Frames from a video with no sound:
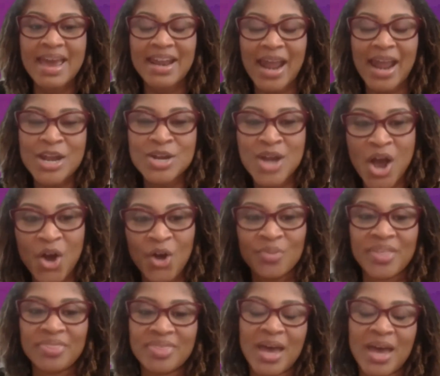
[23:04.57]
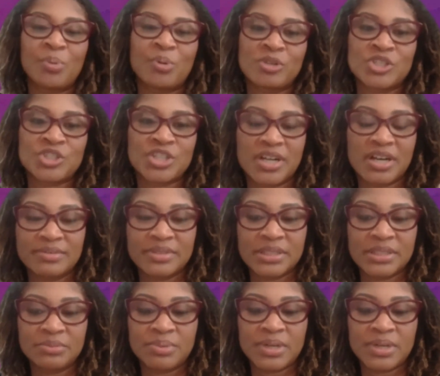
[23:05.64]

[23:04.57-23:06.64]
And I know that portion of it